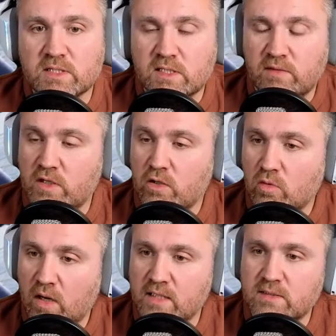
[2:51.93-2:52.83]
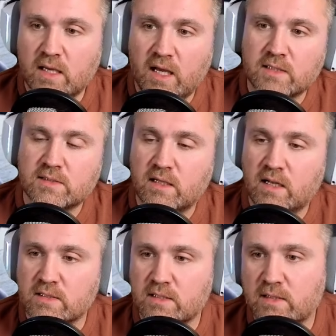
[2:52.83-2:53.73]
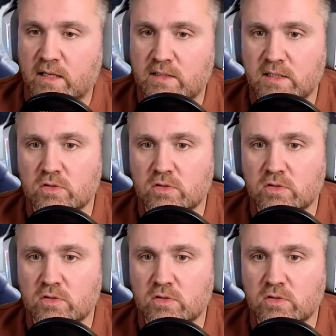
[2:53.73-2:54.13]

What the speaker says: giving you less health and less lethality,